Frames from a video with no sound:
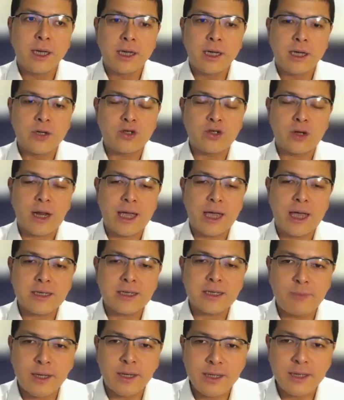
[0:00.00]
he should
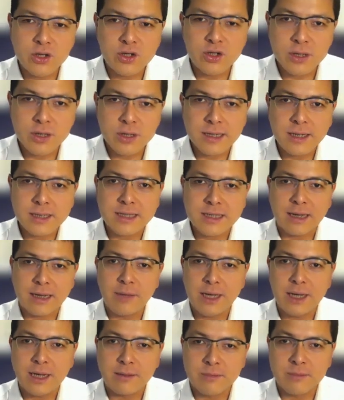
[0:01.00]
expeditiously
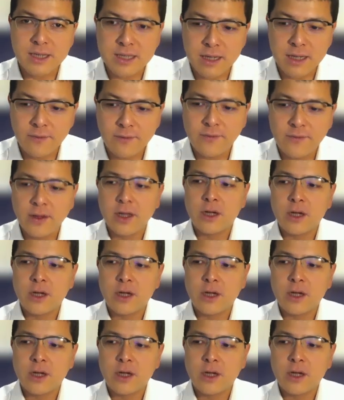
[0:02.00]
submit himself